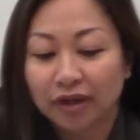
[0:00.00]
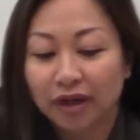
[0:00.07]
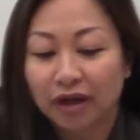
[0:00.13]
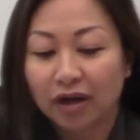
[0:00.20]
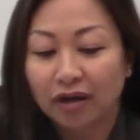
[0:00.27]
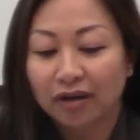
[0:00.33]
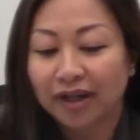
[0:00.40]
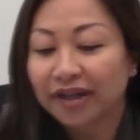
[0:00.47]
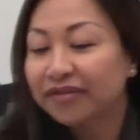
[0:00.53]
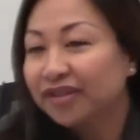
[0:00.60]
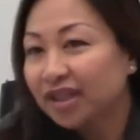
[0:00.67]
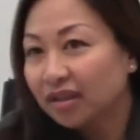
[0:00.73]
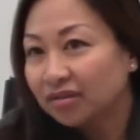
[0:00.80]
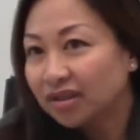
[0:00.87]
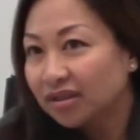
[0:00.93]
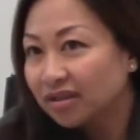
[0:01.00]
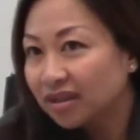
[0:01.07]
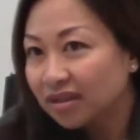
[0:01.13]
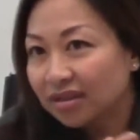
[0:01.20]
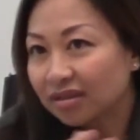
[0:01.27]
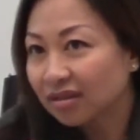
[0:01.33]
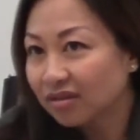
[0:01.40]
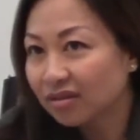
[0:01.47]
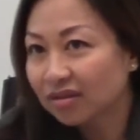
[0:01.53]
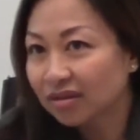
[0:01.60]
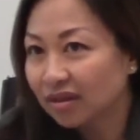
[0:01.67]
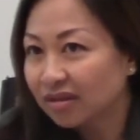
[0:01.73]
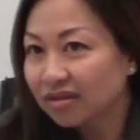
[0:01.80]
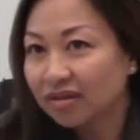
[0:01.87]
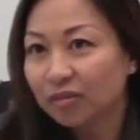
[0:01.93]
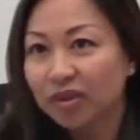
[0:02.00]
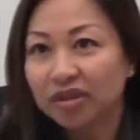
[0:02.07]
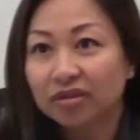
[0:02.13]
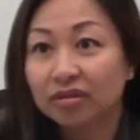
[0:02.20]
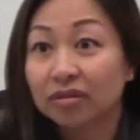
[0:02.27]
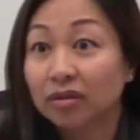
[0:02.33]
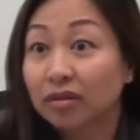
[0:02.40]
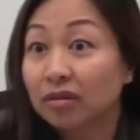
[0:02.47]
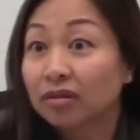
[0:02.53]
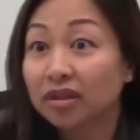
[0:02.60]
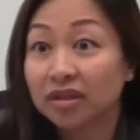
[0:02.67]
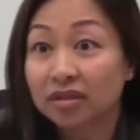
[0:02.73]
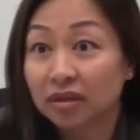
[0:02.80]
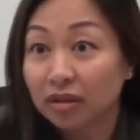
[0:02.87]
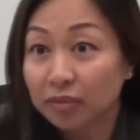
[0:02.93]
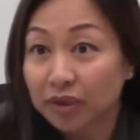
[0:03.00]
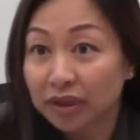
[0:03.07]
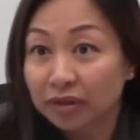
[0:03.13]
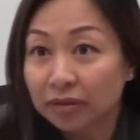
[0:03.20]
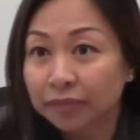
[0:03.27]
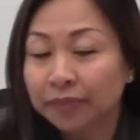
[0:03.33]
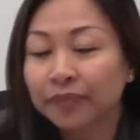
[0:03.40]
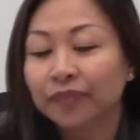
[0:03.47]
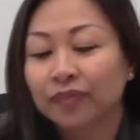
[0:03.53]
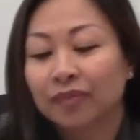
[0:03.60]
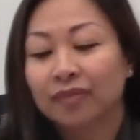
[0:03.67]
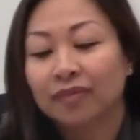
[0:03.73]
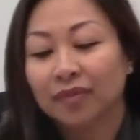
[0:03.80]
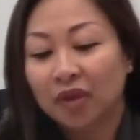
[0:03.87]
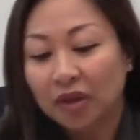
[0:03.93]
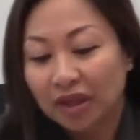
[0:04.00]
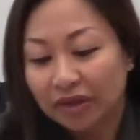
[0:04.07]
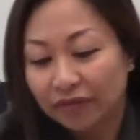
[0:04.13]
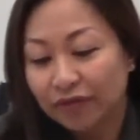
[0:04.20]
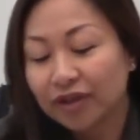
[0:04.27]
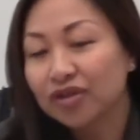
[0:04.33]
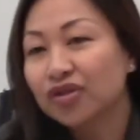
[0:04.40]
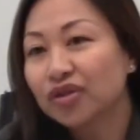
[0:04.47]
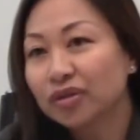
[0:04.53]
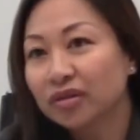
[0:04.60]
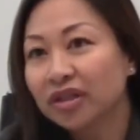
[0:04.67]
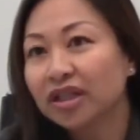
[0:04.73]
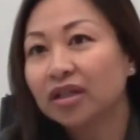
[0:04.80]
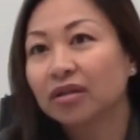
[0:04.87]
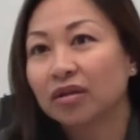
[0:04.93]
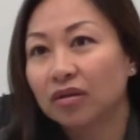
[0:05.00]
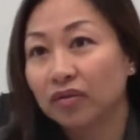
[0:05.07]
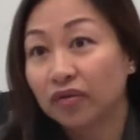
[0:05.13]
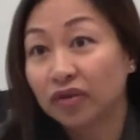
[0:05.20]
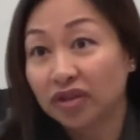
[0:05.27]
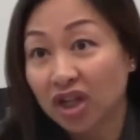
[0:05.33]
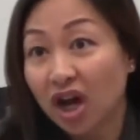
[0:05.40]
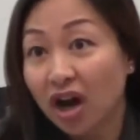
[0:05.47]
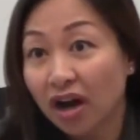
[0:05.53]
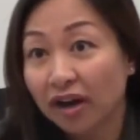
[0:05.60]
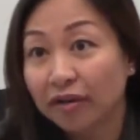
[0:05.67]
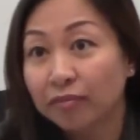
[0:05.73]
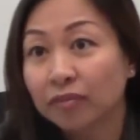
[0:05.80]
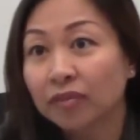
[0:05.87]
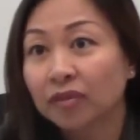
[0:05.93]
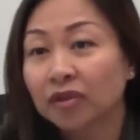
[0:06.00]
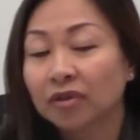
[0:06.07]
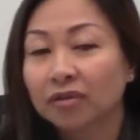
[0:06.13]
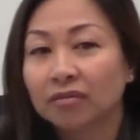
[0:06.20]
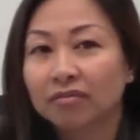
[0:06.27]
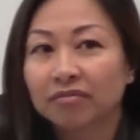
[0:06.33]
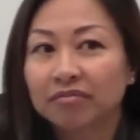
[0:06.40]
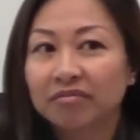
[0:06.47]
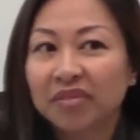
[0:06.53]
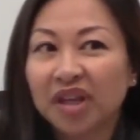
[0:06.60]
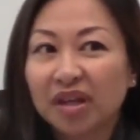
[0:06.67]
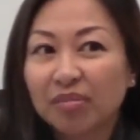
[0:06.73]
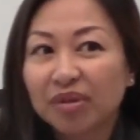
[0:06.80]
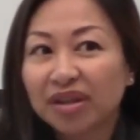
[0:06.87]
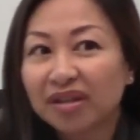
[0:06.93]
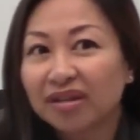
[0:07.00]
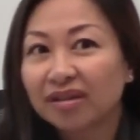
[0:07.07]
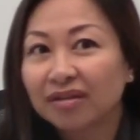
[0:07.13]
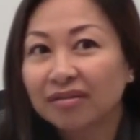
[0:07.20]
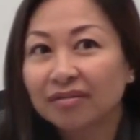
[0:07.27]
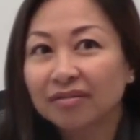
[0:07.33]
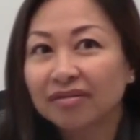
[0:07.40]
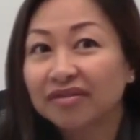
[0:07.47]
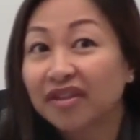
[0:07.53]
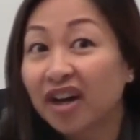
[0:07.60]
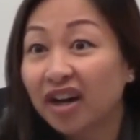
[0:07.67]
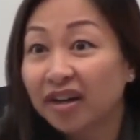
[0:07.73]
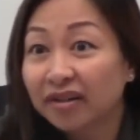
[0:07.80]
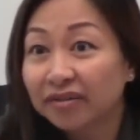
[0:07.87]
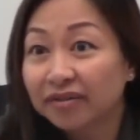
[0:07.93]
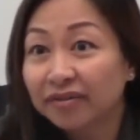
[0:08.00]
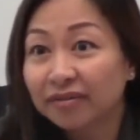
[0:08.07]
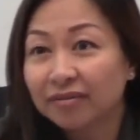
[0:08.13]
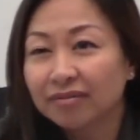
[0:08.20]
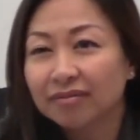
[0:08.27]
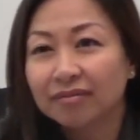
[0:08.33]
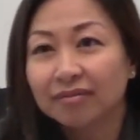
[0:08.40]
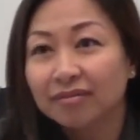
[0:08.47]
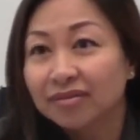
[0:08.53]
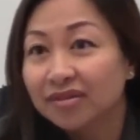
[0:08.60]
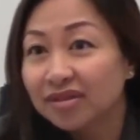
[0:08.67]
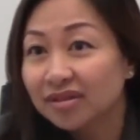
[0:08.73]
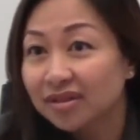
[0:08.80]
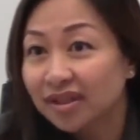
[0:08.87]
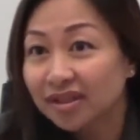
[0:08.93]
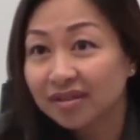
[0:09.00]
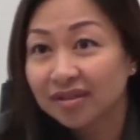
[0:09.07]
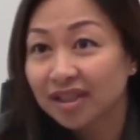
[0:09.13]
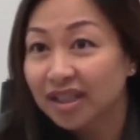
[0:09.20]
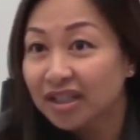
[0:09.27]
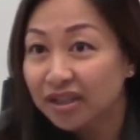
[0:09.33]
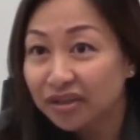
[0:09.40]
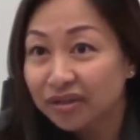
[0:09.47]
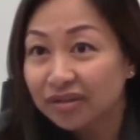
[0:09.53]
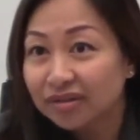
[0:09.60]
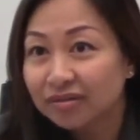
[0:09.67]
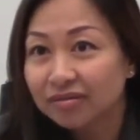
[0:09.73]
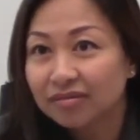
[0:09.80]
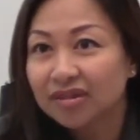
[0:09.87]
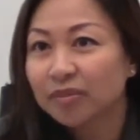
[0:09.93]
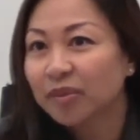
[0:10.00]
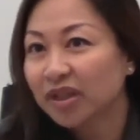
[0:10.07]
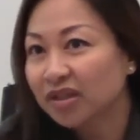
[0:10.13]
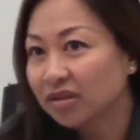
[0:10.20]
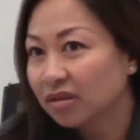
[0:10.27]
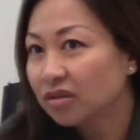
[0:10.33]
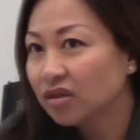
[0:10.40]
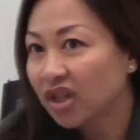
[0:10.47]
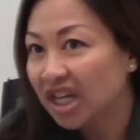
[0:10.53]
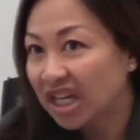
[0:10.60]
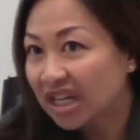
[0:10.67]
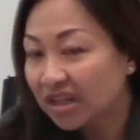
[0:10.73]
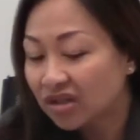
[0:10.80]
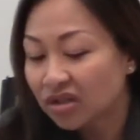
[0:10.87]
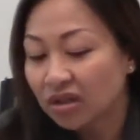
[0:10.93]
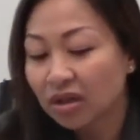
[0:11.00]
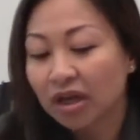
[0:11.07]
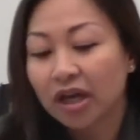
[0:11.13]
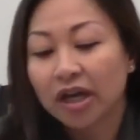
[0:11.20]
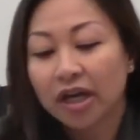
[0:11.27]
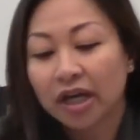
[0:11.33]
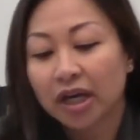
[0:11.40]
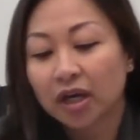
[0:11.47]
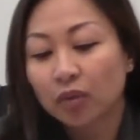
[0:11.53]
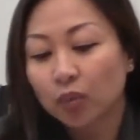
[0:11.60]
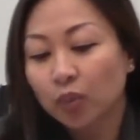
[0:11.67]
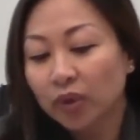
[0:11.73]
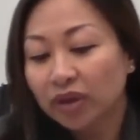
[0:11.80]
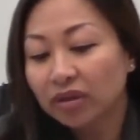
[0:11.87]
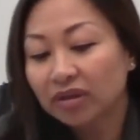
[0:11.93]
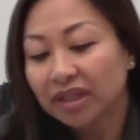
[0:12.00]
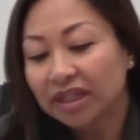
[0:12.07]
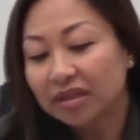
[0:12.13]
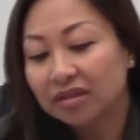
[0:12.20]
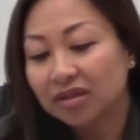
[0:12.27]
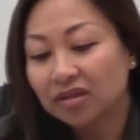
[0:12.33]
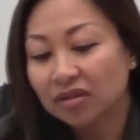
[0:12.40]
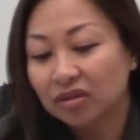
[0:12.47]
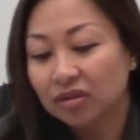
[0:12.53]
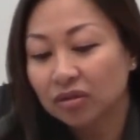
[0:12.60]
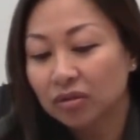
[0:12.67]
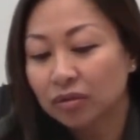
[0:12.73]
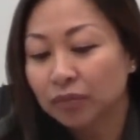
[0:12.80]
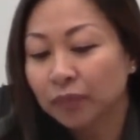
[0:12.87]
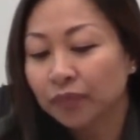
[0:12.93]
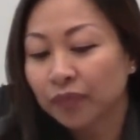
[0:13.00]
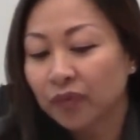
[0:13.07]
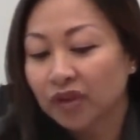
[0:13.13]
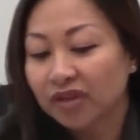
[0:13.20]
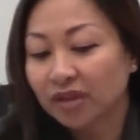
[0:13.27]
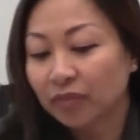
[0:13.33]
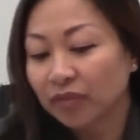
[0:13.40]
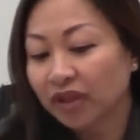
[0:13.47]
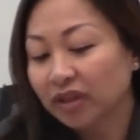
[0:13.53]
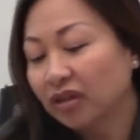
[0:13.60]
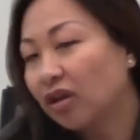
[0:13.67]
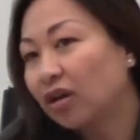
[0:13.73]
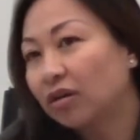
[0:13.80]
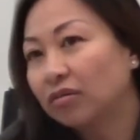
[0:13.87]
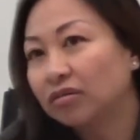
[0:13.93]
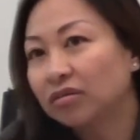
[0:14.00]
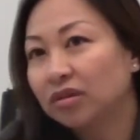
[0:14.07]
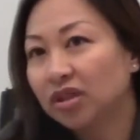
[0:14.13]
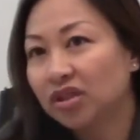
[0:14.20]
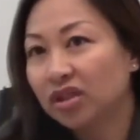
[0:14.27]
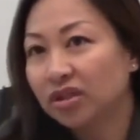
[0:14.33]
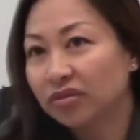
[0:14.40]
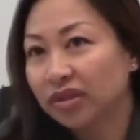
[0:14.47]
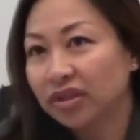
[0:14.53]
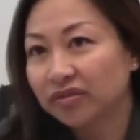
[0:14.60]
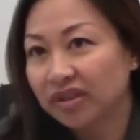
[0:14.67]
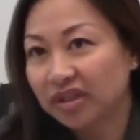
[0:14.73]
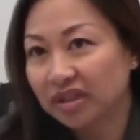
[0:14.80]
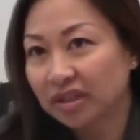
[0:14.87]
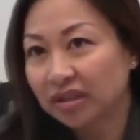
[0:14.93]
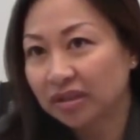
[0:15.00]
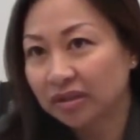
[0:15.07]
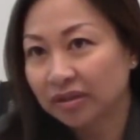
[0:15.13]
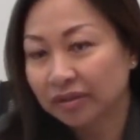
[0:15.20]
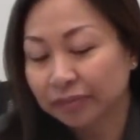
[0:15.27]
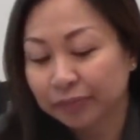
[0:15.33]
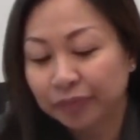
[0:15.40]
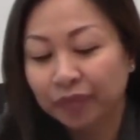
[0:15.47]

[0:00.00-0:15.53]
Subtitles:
lifestyle disease such as constipation or insomnia. Eventually, over time, maybe 5, 6, 10 years, depends on your age, it will lead to something called degenerative diseases.